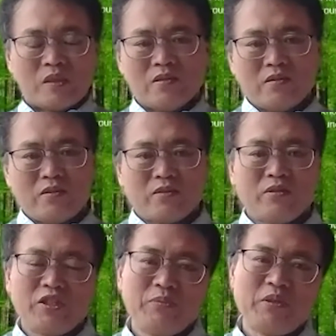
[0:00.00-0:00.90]
So
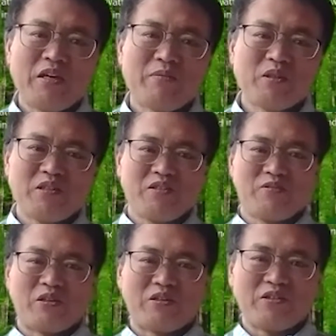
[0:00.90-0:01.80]
CBM
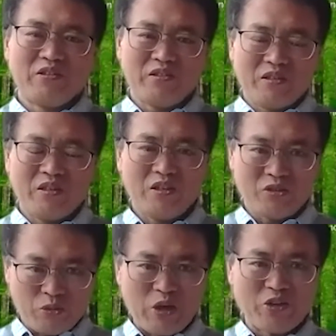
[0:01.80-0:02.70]
is
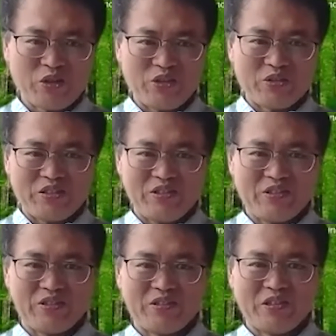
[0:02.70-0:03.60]
well known,
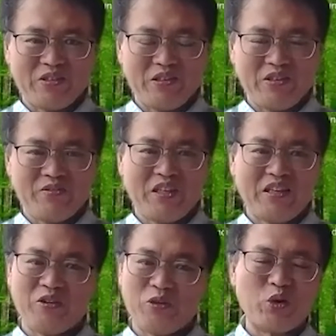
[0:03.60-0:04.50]

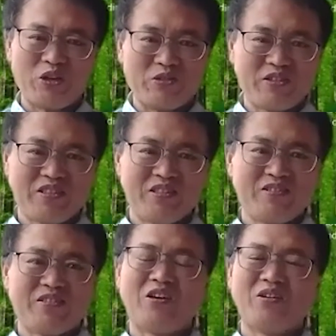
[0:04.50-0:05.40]
in the world.
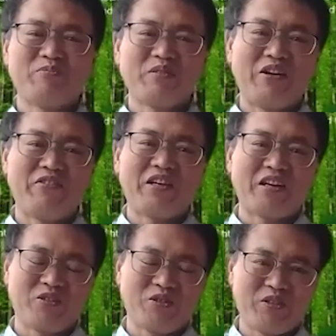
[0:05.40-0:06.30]
Every
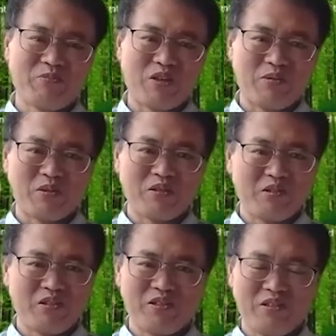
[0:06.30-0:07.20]
country, probably
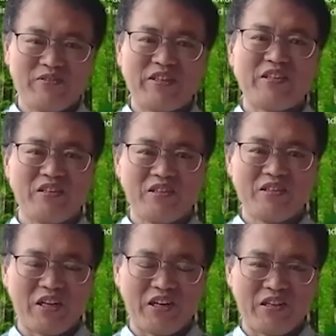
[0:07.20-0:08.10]
even in
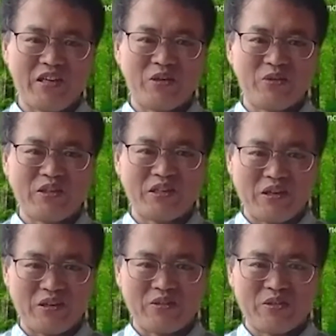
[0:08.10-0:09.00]
China, I know they
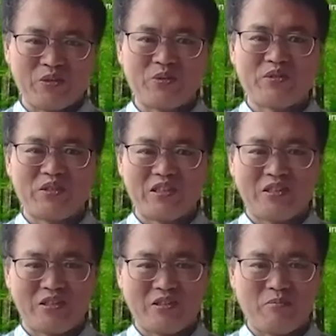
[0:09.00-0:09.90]
all know
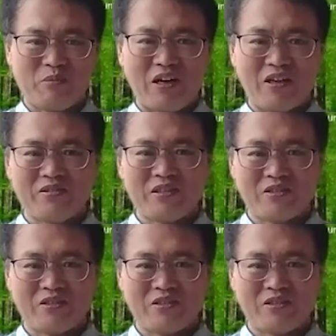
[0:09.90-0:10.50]
this model.